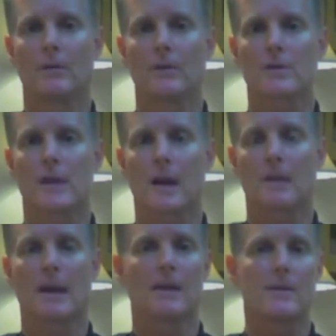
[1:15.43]
for the first
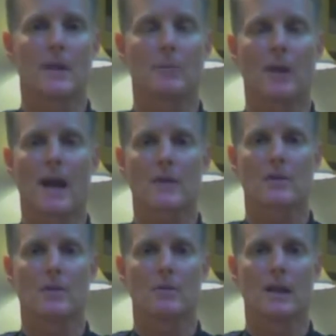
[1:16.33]
time, I had the same
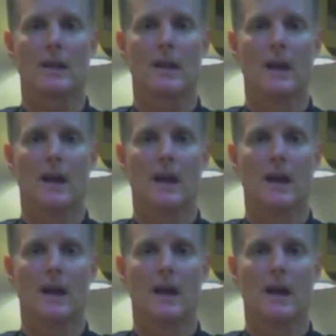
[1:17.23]
reaction you did.